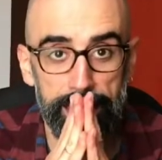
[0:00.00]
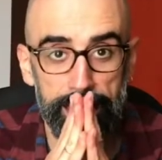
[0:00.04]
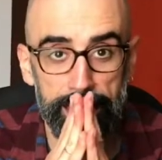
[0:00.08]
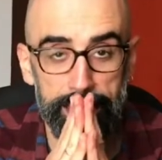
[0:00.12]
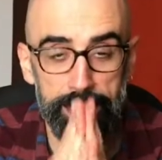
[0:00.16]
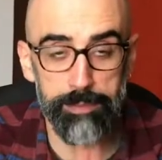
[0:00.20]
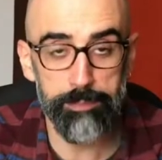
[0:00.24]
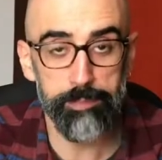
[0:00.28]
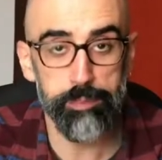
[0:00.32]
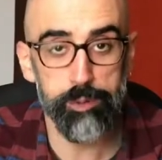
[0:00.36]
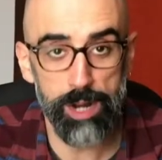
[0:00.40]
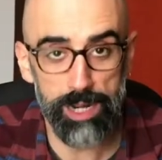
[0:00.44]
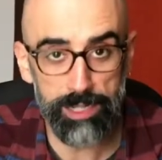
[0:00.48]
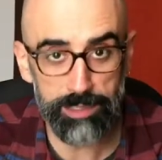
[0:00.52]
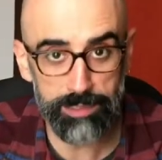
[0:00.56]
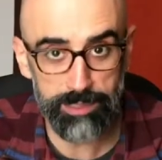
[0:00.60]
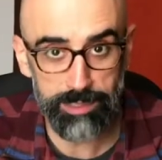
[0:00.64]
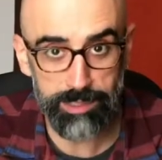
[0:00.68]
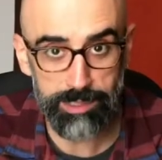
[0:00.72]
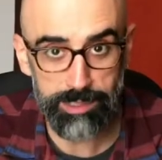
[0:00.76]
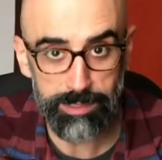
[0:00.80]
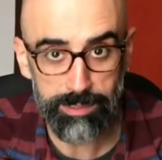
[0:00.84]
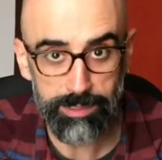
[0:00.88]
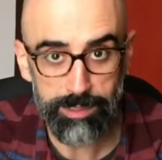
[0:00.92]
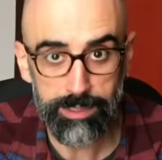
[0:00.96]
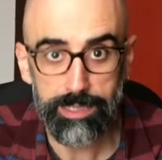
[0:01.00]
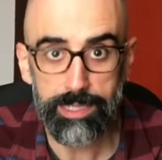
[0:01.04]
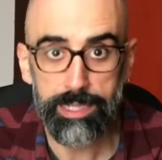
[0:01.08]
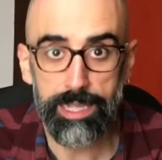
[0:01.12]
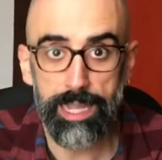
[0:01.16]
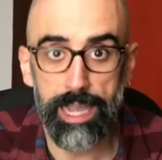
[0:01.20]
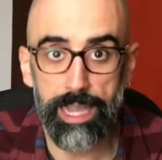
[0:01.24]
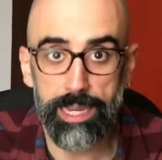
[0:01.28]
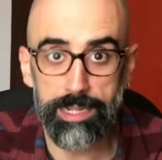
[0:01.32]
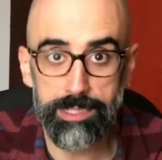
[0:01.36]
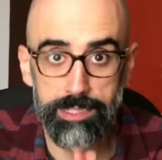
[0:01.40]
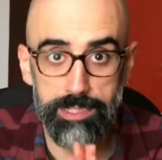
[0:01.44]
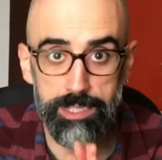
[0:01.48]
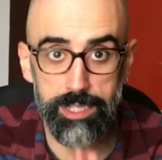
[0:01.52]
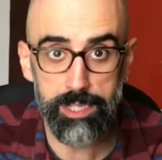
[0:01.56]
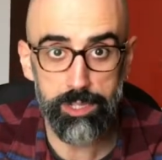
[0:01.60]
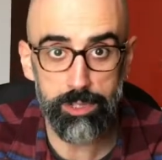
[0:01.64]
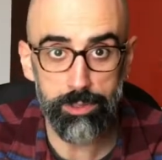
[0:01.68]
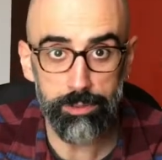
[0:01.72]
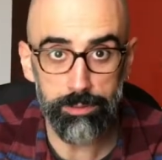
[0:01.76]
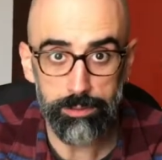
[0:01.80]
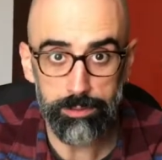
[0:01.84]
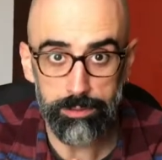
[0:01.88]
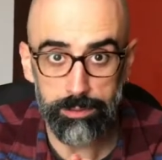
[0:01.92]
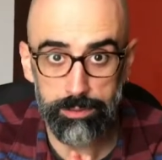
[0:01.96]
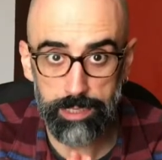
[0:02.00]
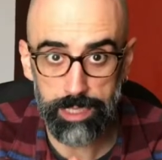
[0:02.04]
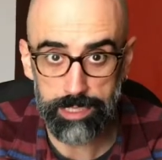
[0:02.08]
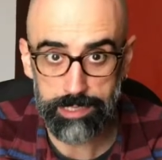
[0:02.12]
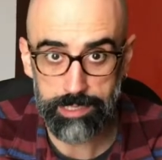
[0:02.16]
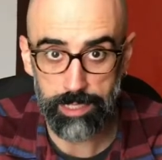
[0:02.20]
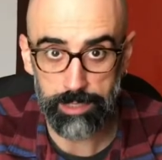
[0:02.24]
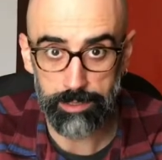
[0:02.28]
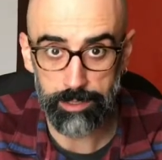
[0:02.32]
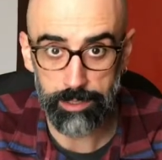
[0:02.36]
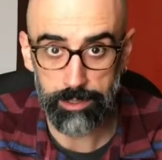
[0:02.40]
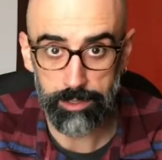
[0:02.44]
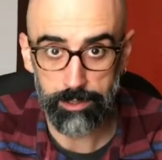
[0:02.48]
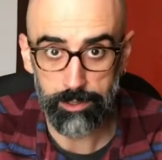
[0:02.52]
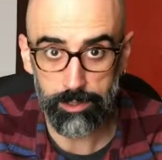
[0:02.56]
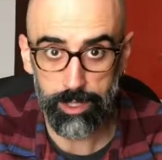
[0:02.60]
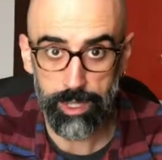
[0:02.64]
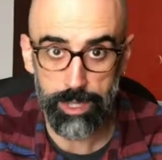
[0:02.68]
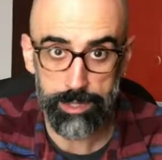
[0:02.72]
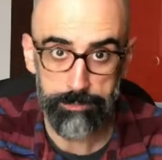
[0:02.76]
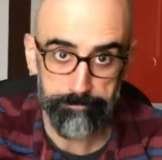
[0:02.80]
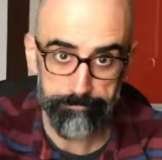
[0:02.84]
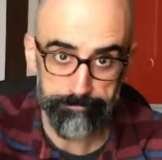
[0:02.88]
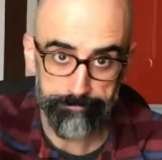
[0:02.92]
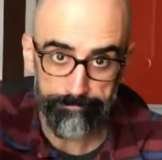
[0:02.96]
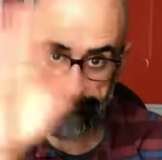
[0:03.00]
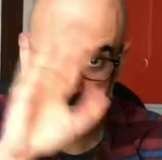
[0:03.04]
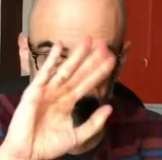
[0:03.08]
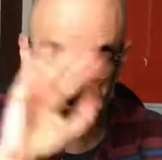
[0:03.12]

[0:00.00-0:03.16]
keep practicing, and see you next Sunday. Okay,